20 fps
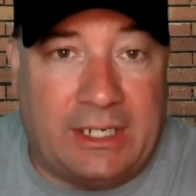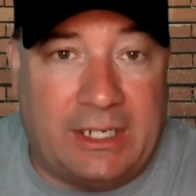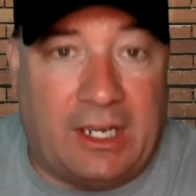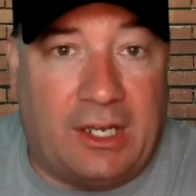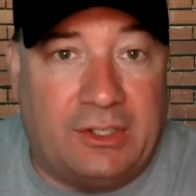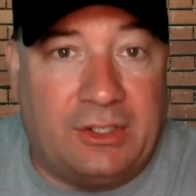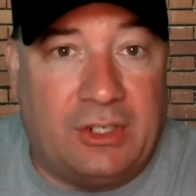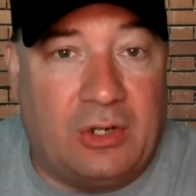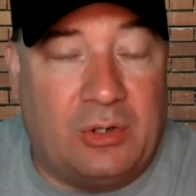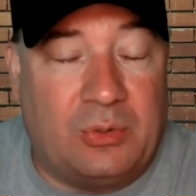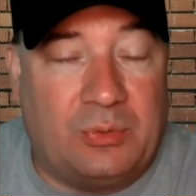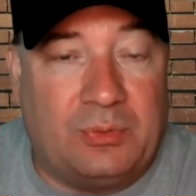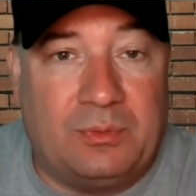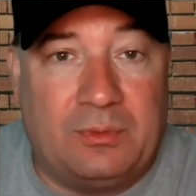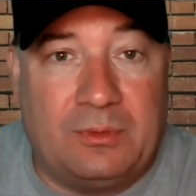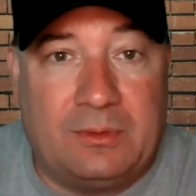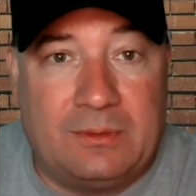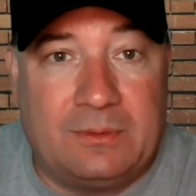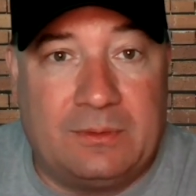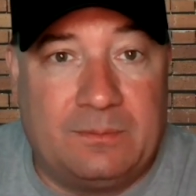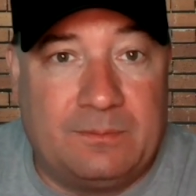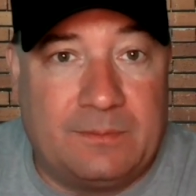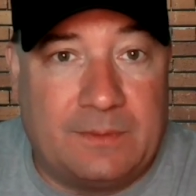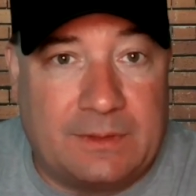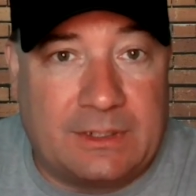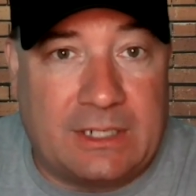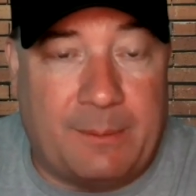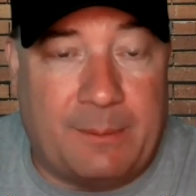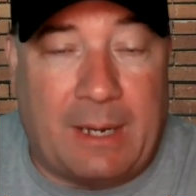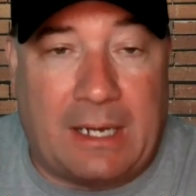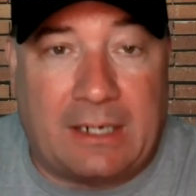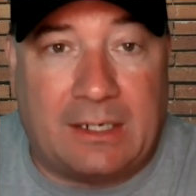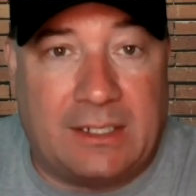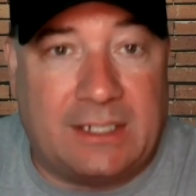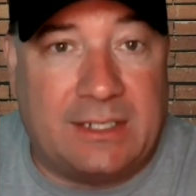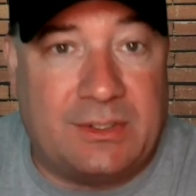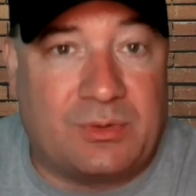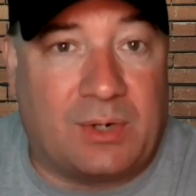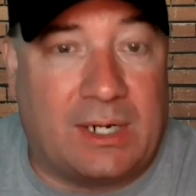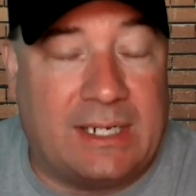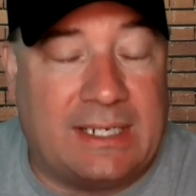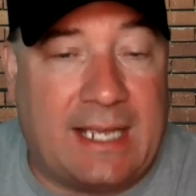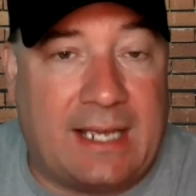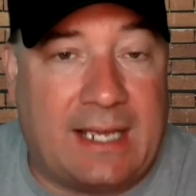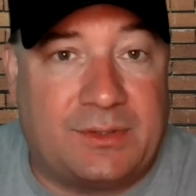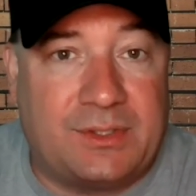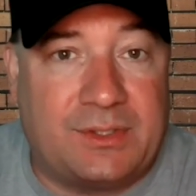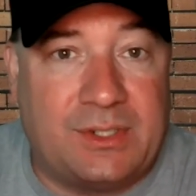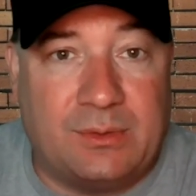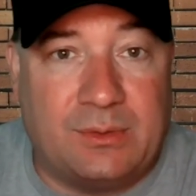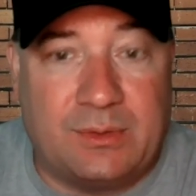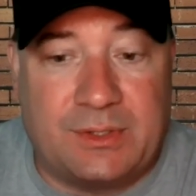unknown commodities right now, too.